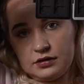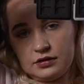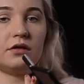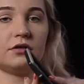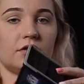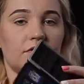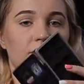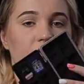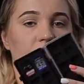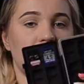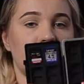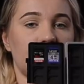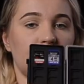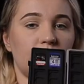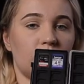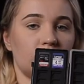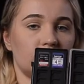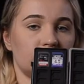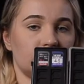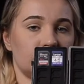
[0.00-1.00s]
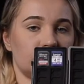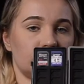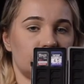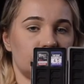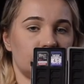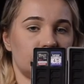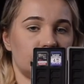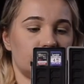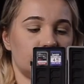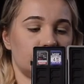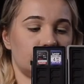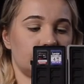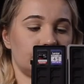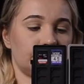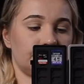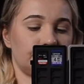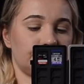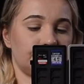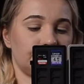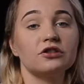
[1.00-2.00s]
So I've got the box.
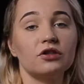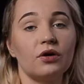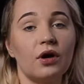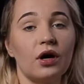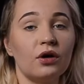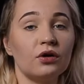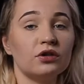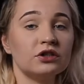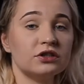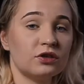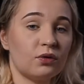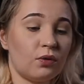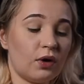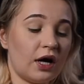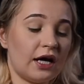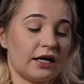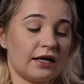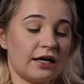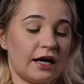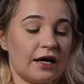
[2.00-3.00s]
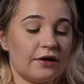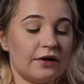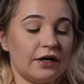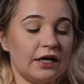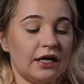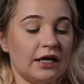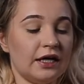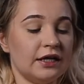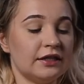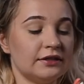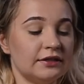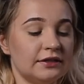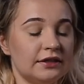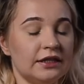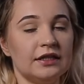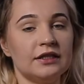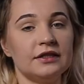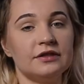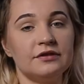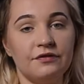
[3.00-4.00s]
So also what I carry is
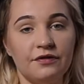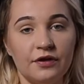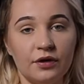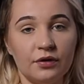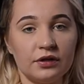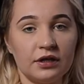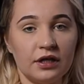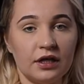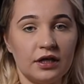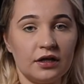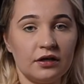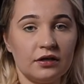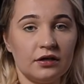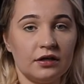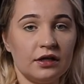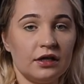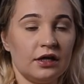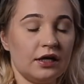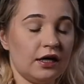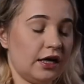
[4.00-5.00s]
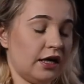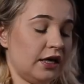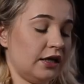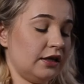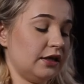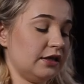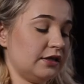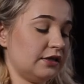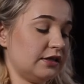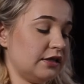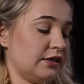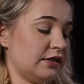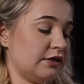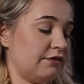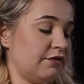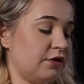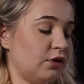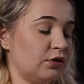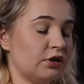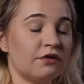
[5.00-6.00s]
this filter, and this is a
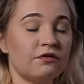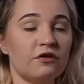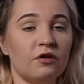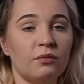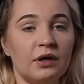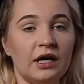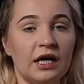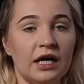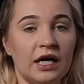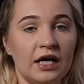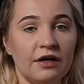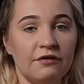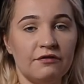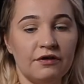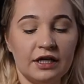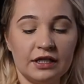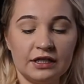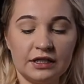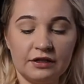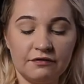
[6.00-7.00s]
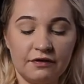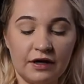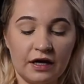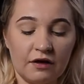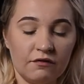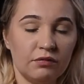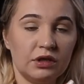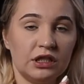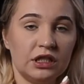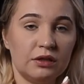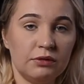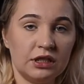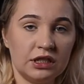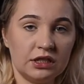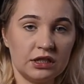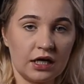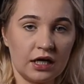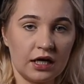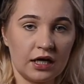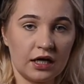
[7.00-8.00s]
filter for my
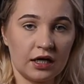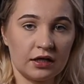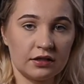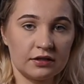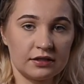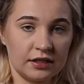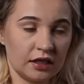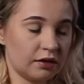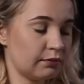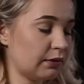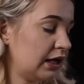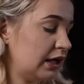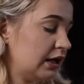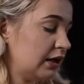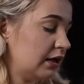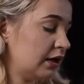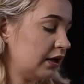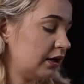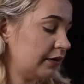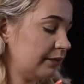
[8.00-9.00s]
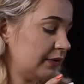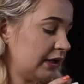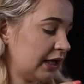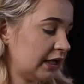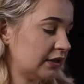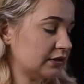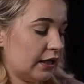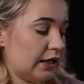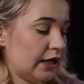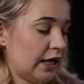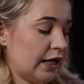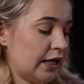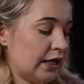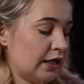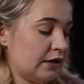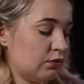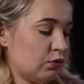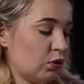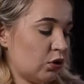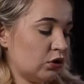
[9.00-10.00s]
35mm Sigma lens.
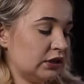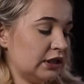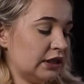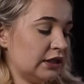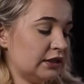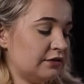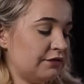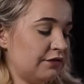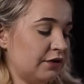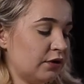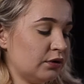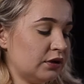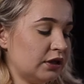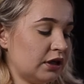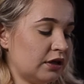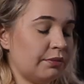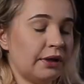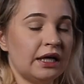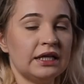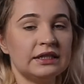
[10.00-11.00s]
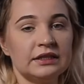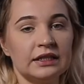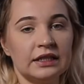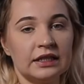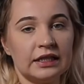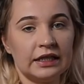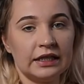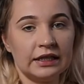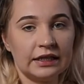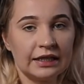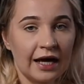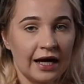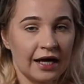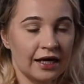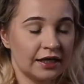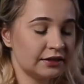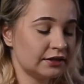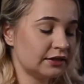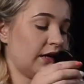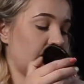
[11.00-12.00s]
And what this filter basically
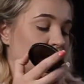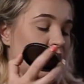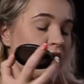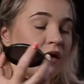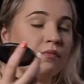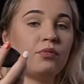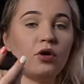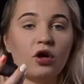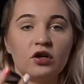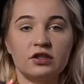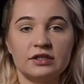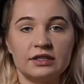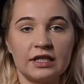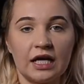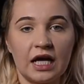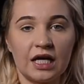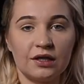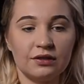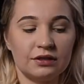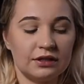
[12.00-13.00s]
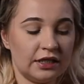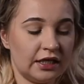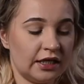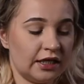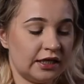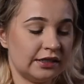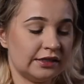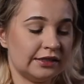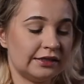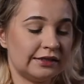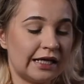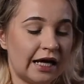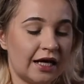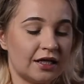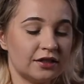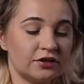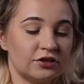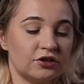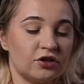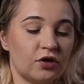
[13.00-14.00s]
does, blocks out the
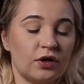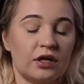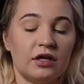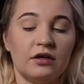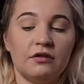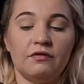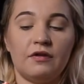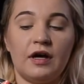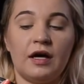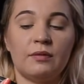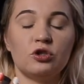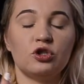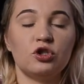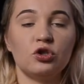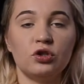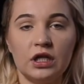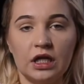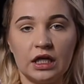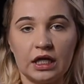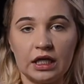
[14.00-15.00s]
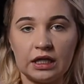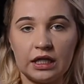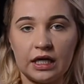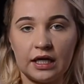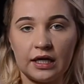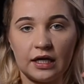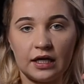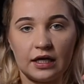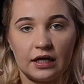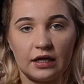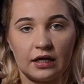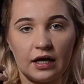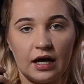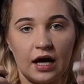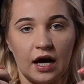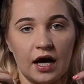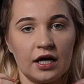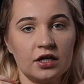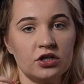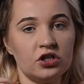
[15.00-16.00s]
sun, so if I'm shooting in a
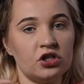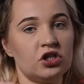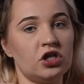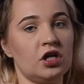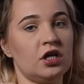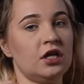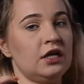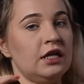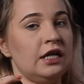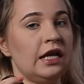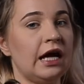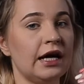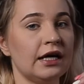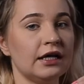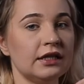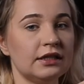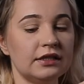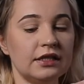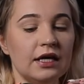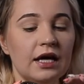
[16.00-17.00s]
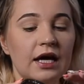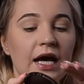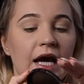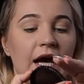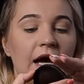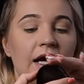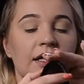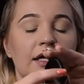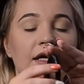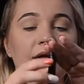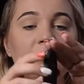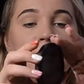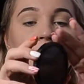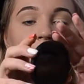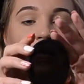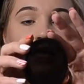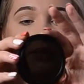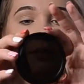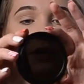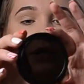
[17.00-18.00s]
harsher light, I can
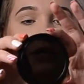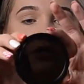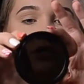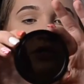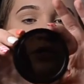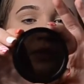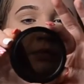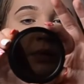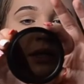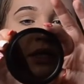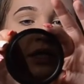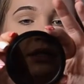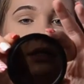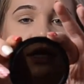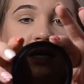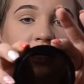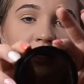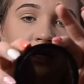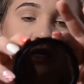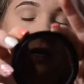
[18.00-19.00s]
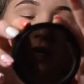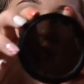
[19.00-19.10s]
make the pictures a bit darker.